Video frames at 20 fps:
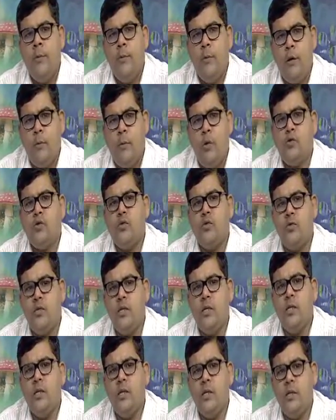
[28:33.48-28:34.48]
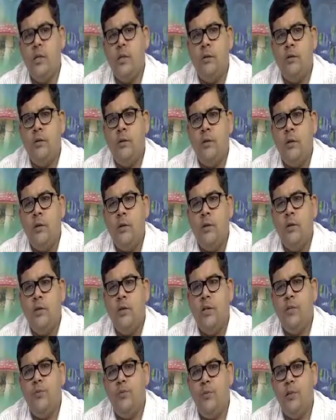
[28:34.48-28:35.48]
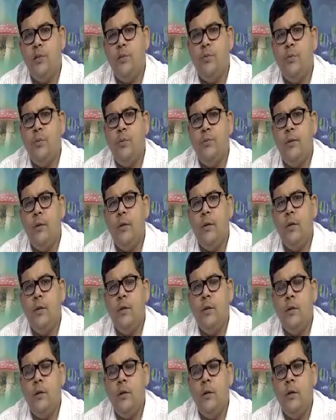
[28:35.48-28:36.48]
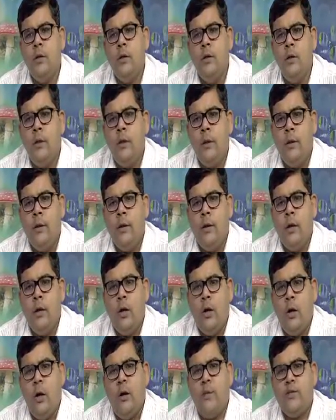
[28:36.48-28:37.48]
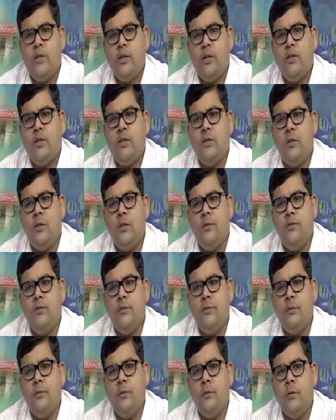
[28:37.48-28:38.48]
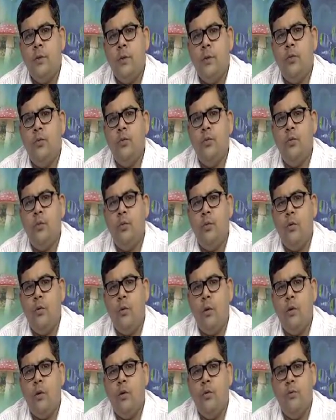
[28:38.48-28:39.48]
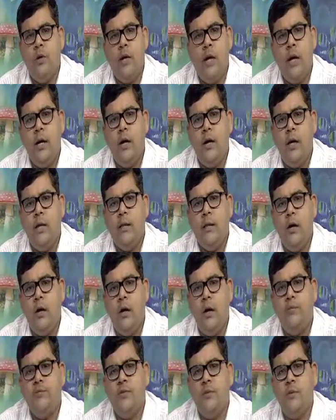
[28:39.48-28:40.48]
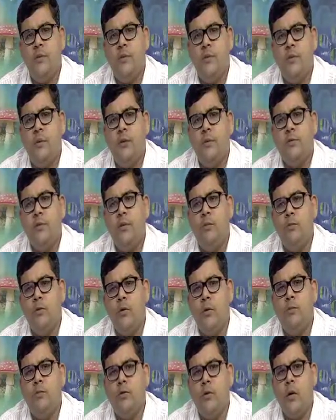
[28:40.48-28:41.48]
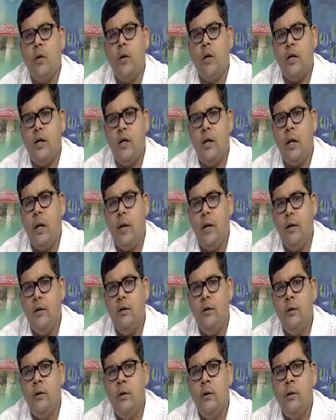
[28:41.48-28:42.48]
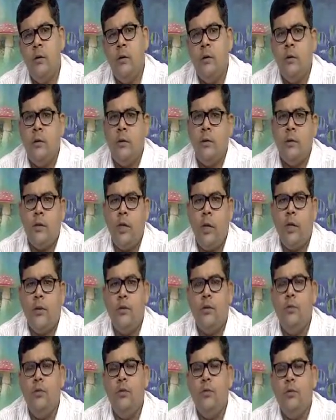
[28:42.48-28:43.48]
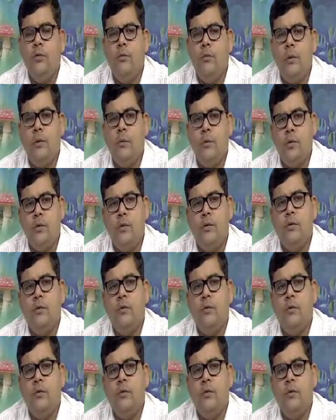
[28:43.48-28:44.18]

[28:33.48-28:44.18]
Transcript: We have also seen the difference between the law of succession of Hindu on the one hand and the law of succession of the Muslims on another hand. Thank you very much.